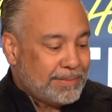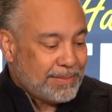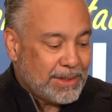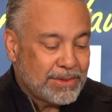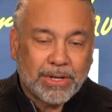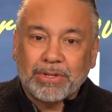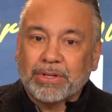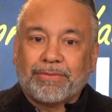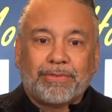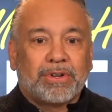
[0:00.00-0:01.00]
So I took
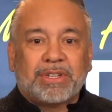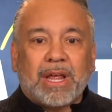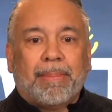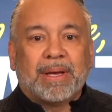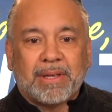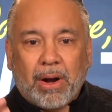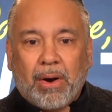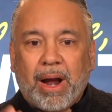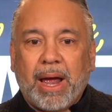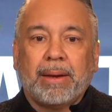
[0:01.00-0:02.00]
the first step. I said, all
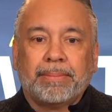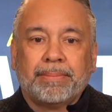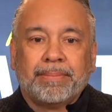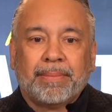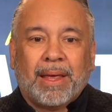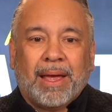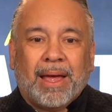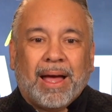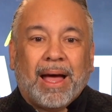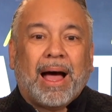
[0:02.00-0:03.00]
right,
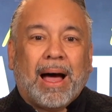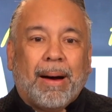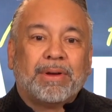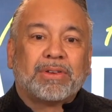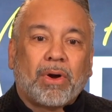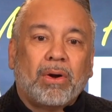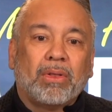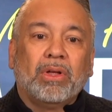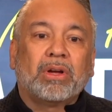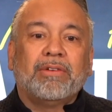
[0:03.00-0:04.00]
I'm going to start
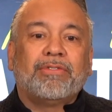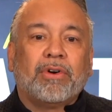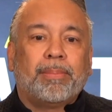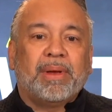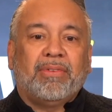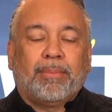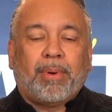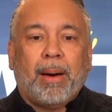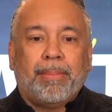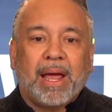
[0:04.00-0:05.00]
looking for a piece of
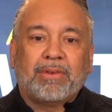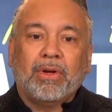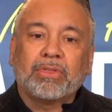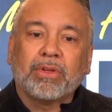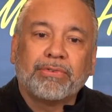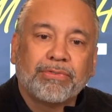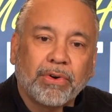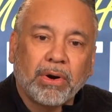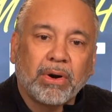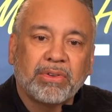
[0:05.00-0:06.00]
property. I took the
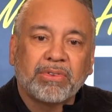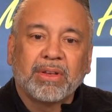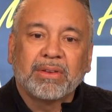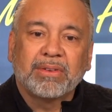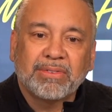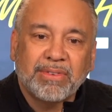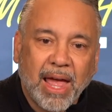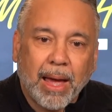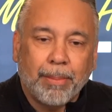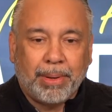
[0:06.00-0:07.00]
first
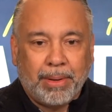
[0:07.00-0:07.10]
step.